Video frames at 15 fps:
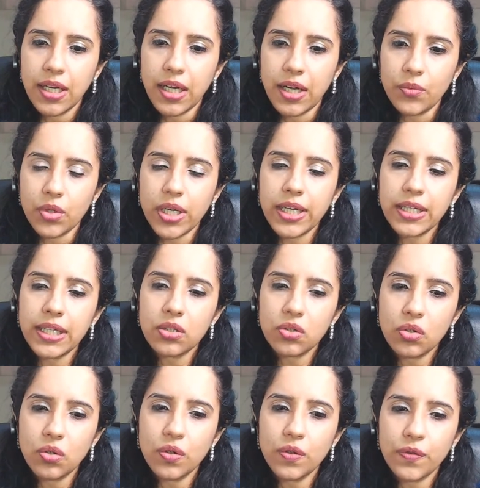And would I need to
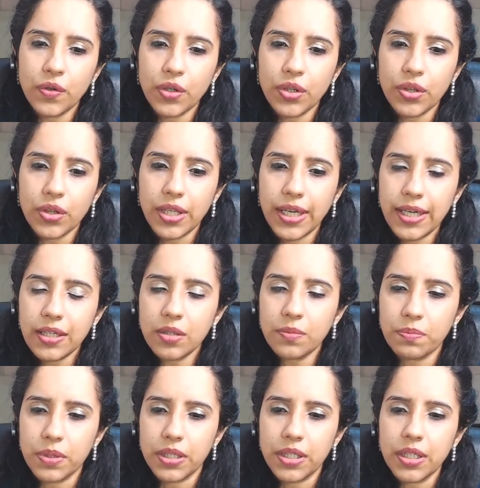go for
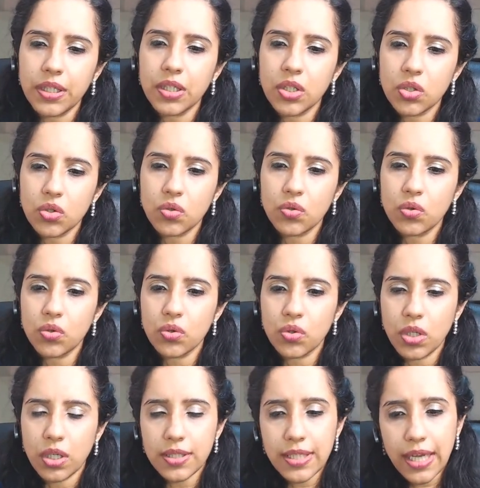therapy to
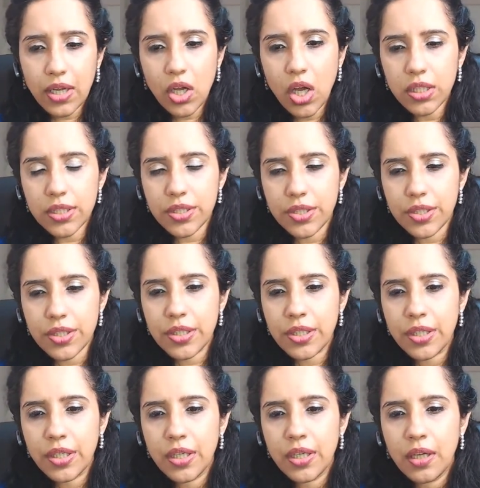a psychologist?
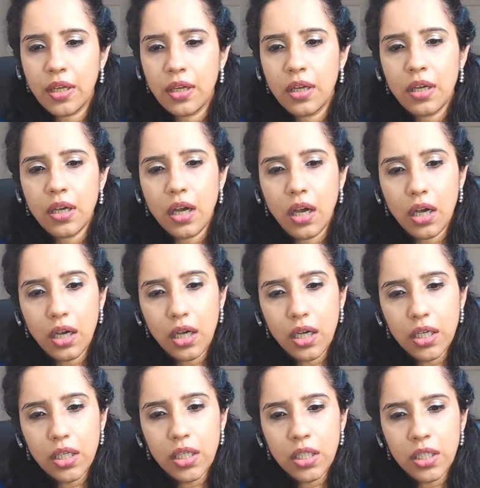
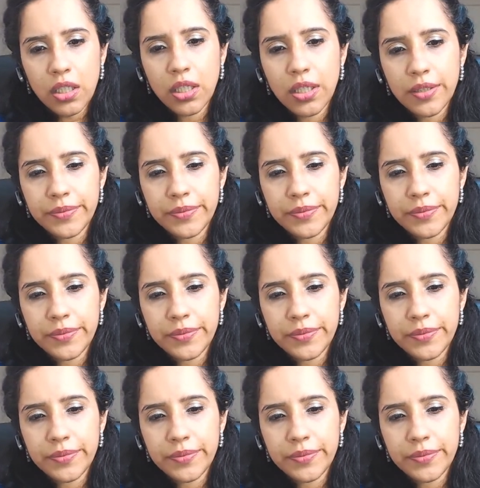Uh,